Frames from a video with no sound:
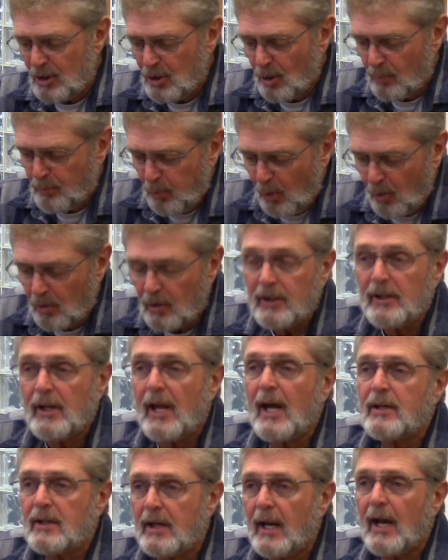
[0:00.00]
mean, you're pulling
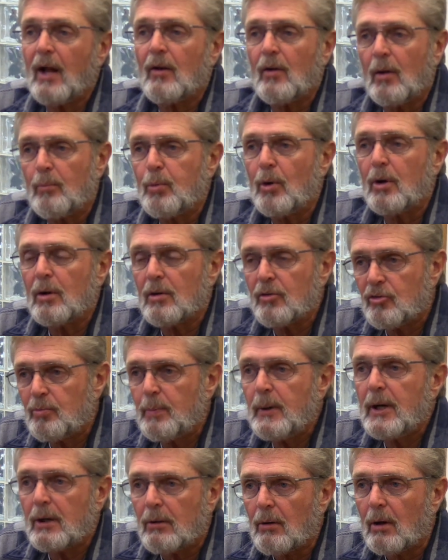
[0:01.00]
that caliber of
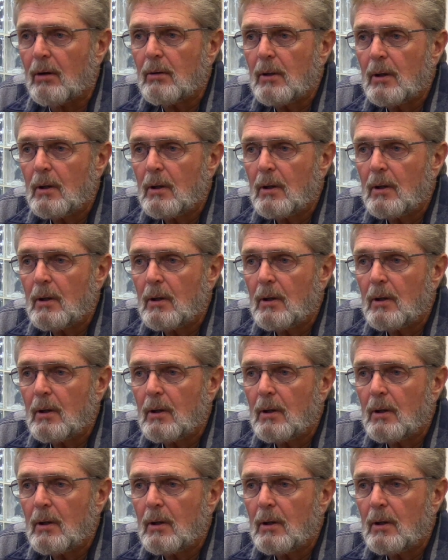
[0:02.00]
speaker.